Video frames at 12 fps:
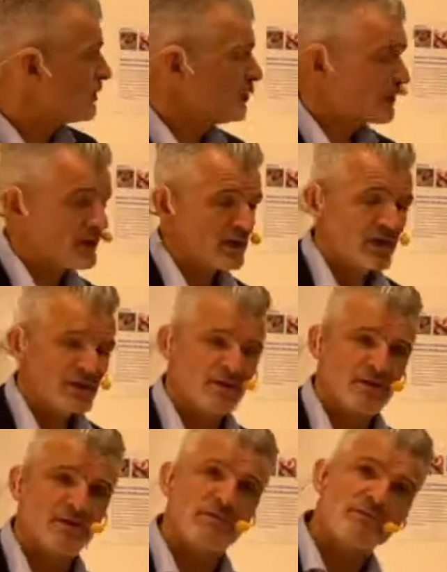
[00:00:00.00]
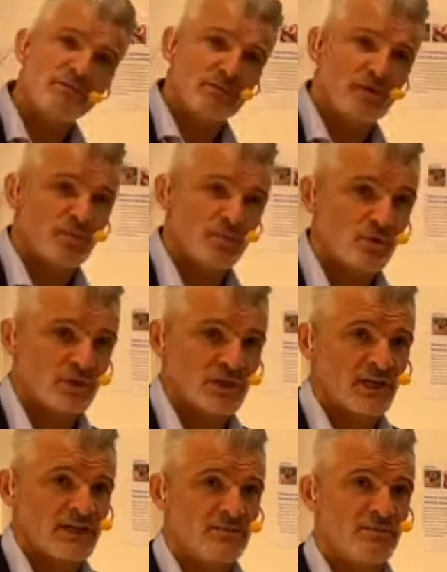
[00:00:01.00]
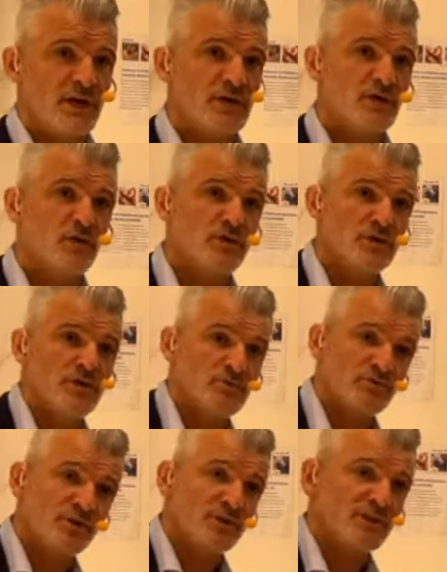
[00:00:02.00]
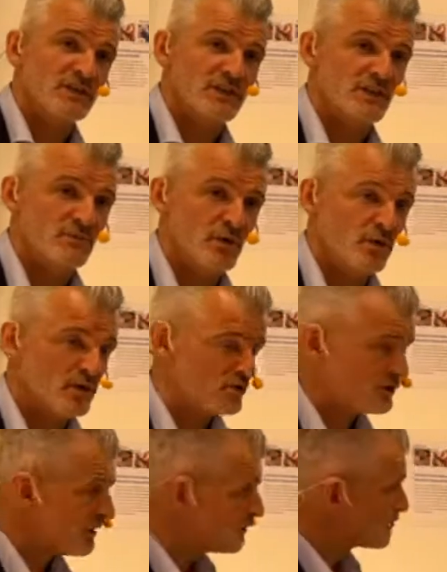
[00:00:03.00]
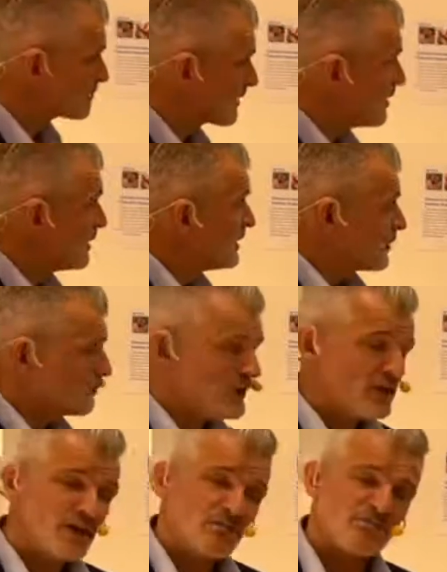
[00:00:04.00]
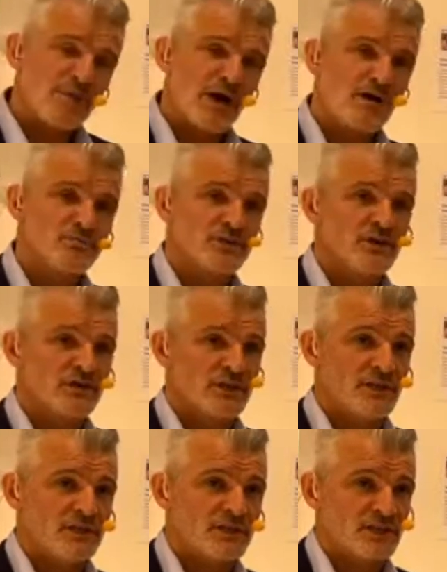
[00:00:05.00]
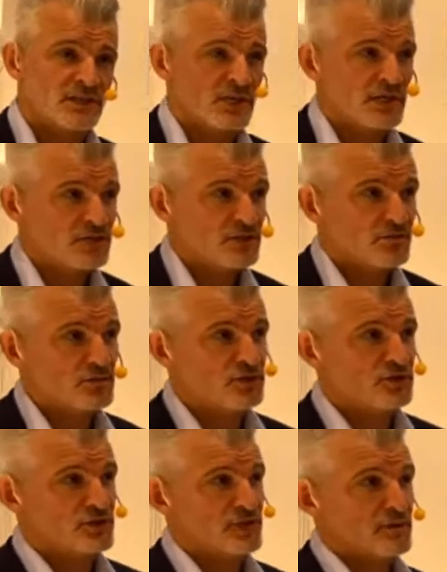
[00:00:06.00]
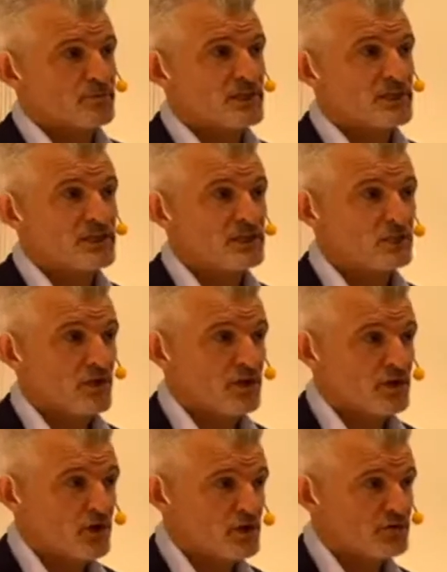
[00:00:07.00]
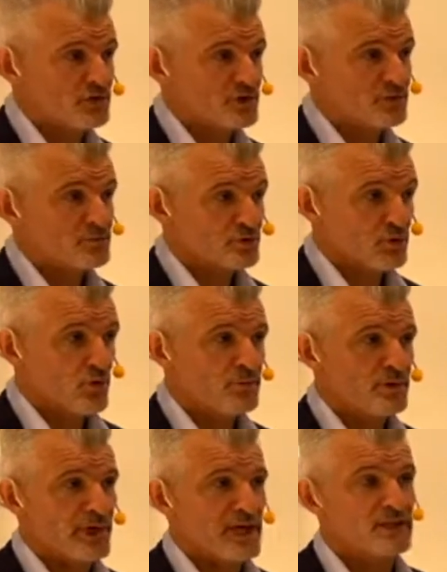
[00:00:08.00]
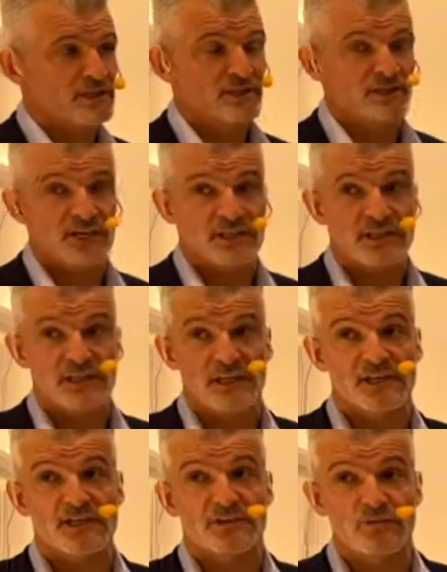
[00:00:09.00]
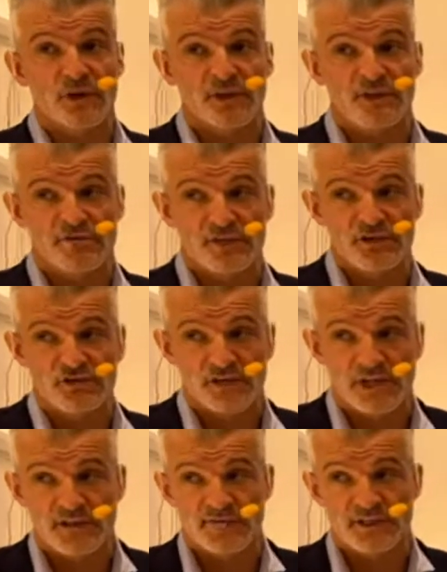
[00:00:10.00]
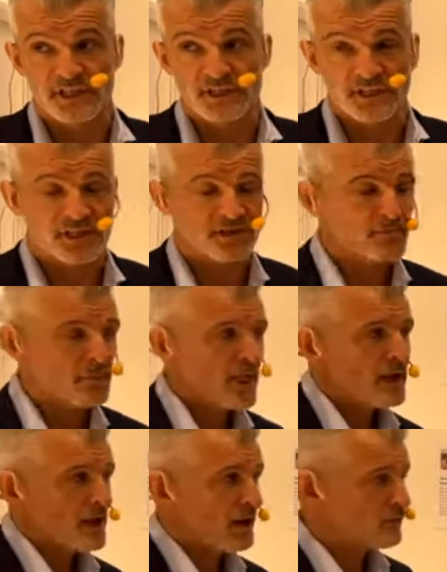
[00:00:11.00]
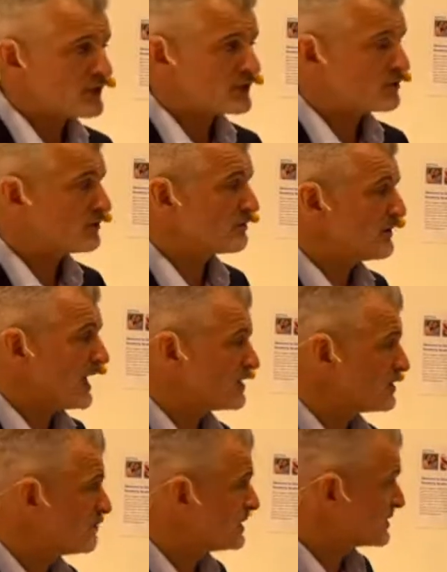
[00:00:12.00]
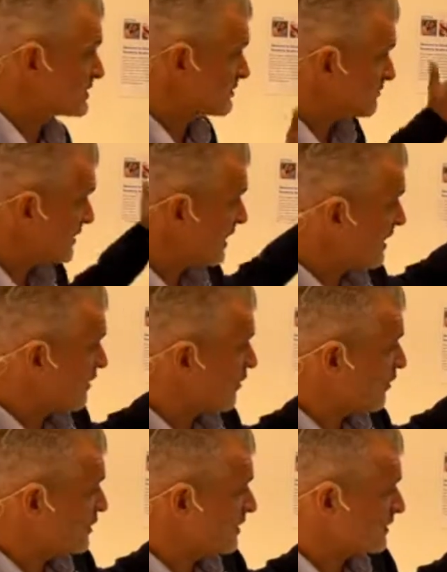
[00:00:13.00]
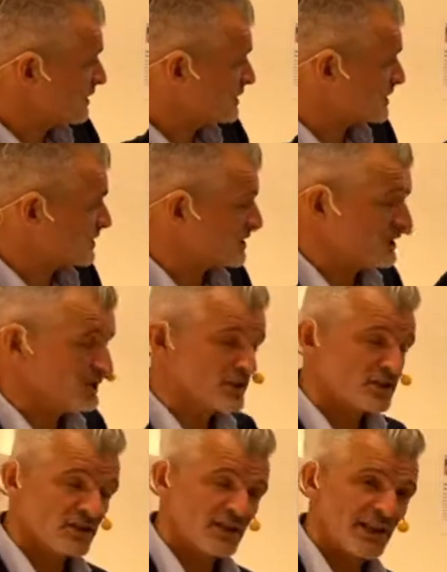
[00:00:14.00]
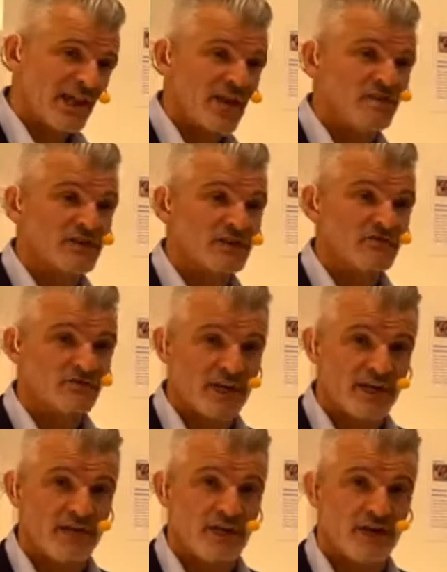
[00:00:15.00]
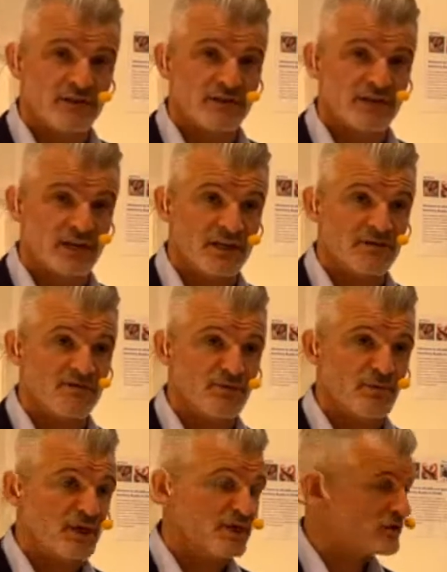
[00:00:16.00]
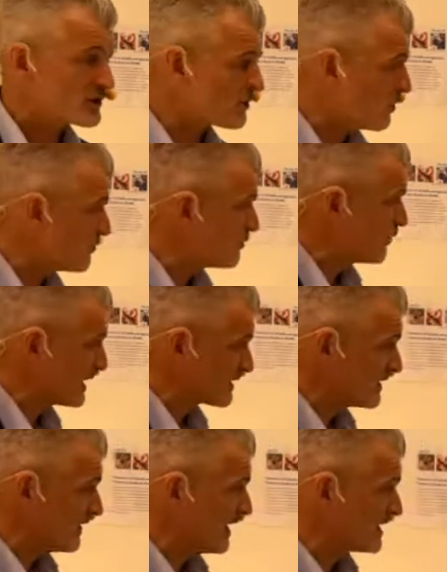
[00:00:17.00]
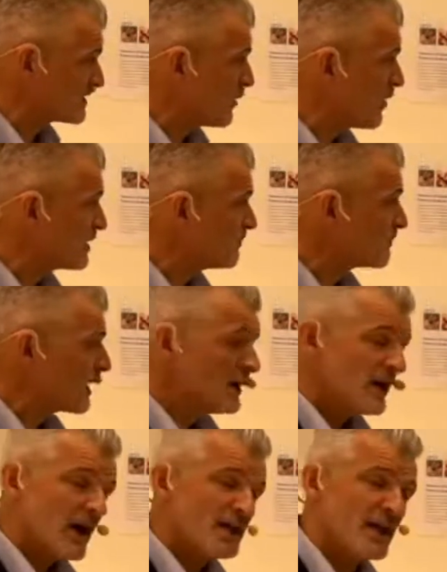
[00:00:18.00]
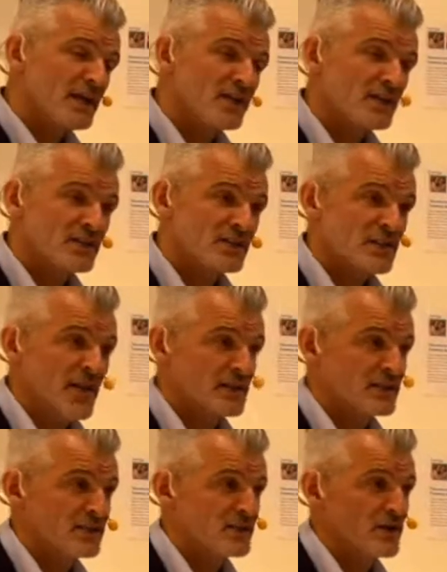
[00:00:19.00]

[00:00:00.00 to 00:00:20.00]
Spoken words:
looking at the process in my own previous laboratory, we mapped our heated stage using a PT100 probe integrated into one of the Vitrolife dishes. And we took measurements on our heated stage to the left and right hand side of the microscope with the lid on, and then in the centre